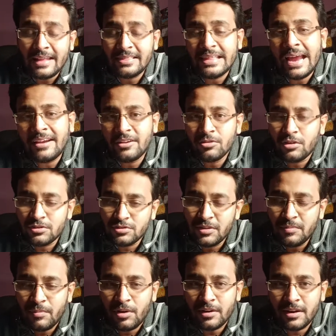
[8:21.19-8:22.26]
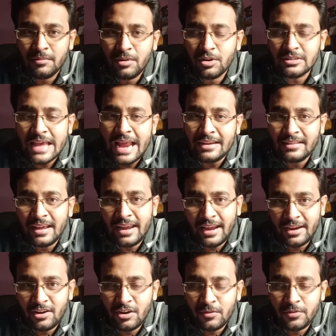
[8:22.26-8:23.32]
And that is also important, because at the
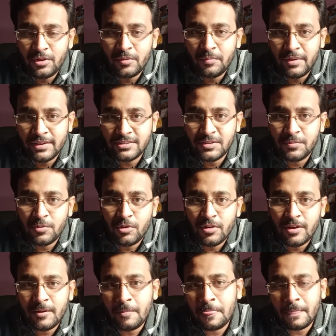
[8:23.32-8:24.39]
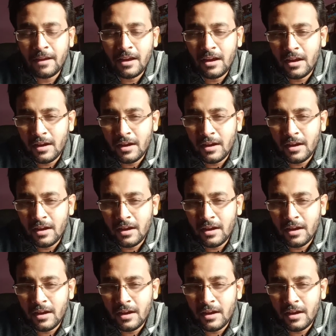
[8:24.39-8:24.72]
end of your PhD program,